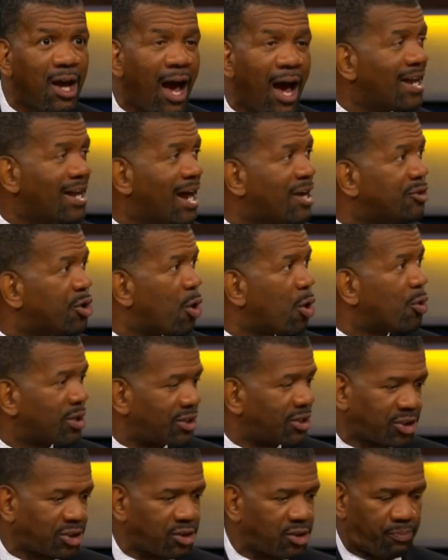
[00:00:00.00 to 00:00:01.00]
And I know
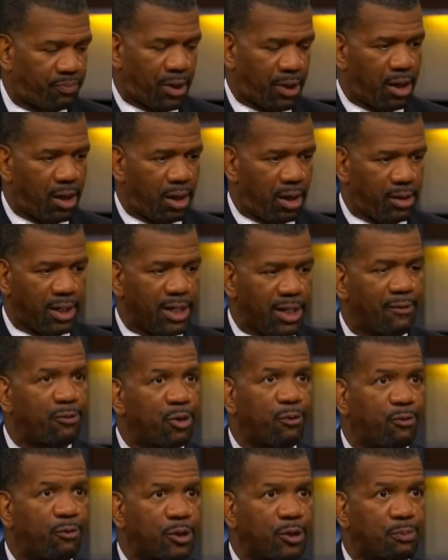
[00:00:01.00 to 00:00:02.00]
this is an
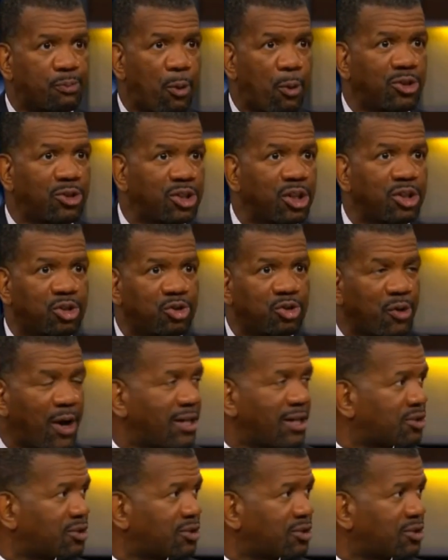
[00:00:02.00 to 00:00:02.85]
interview for Sports Illustrated,